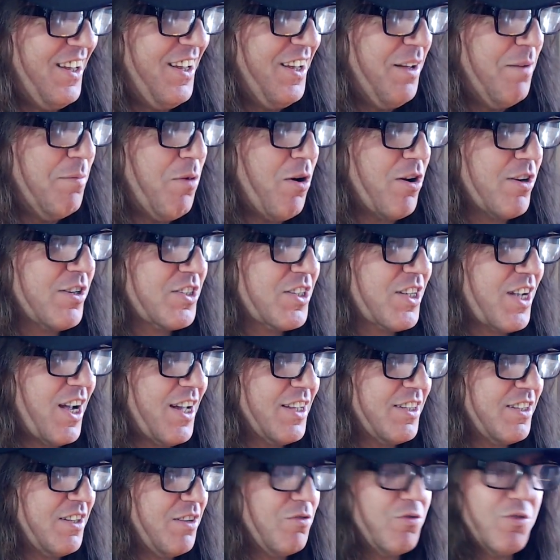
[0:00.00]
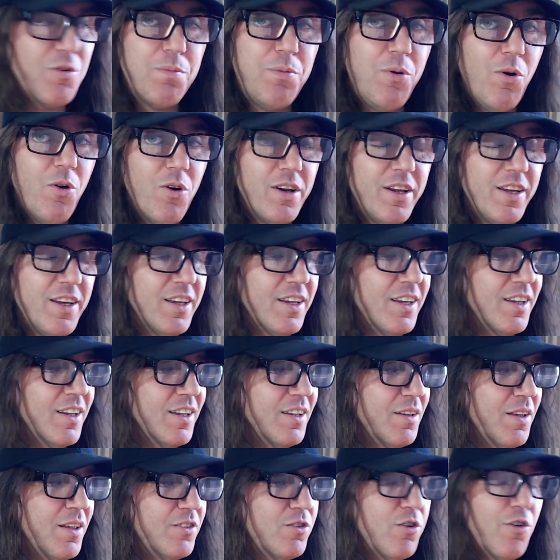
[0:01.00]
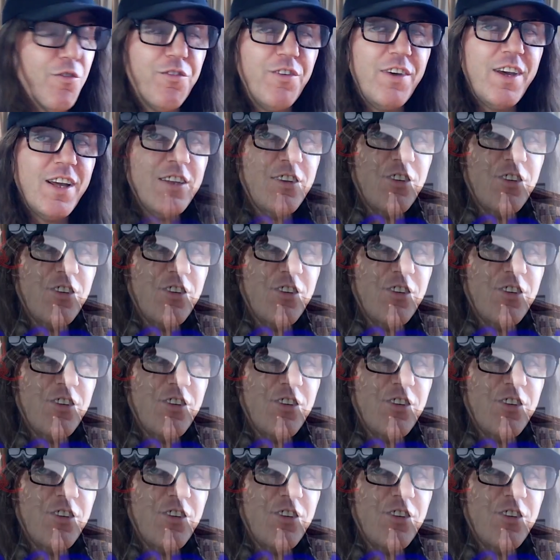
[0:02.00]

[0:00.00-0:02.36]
Marcus Conte reporting. Don't forget